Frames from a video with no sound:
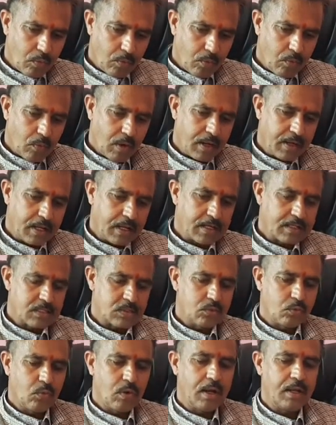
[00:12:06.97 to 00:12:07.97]

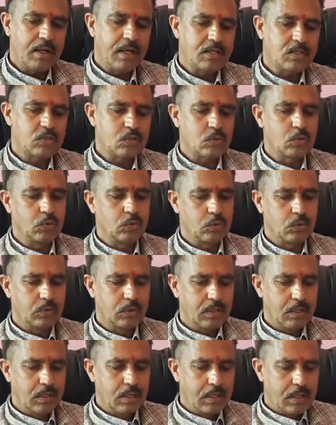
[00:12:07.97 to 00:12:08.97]
1s2.
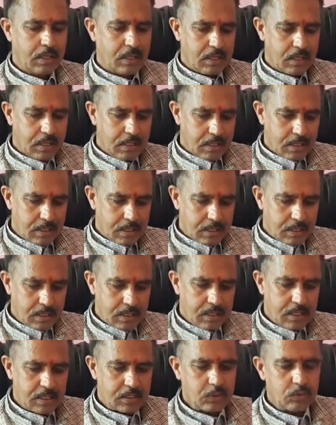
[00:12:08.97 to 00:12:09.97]

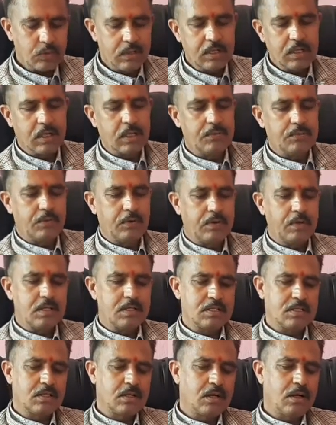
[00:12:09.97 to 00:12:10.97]
Electronic
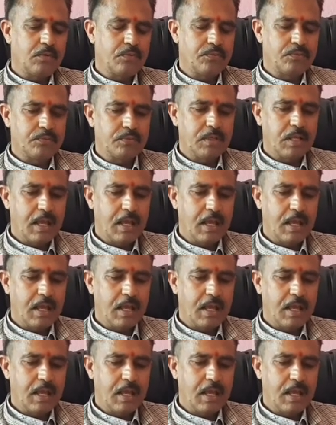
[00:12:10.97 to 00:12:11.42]
configuration of